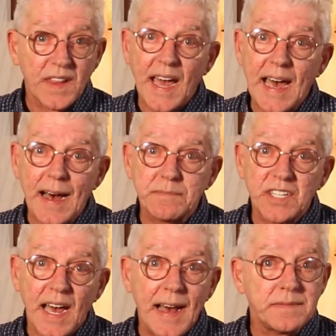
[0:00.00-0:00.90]
they have
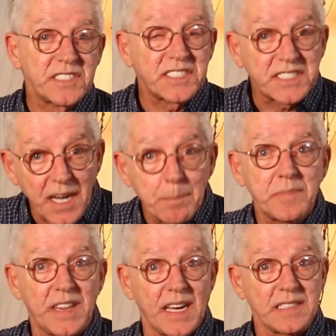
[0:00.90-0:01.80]
to have
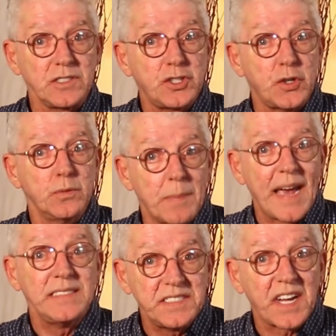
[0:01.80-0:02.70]
something to
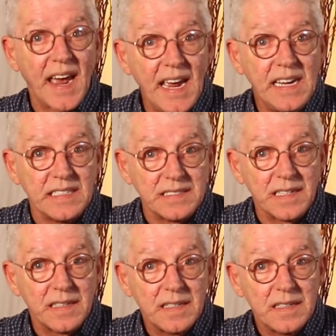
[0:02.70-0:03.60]
maintain.